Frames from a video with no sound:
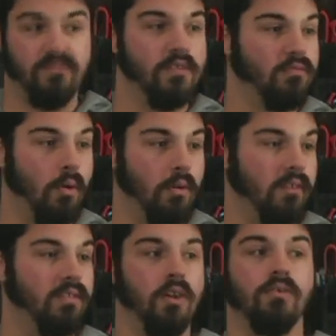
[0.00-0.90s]
If you roll one
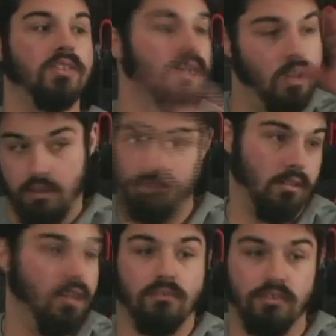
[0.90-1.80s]
of those,
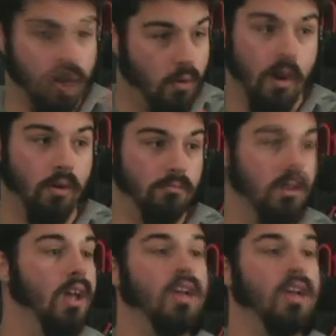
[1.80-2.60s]
go home.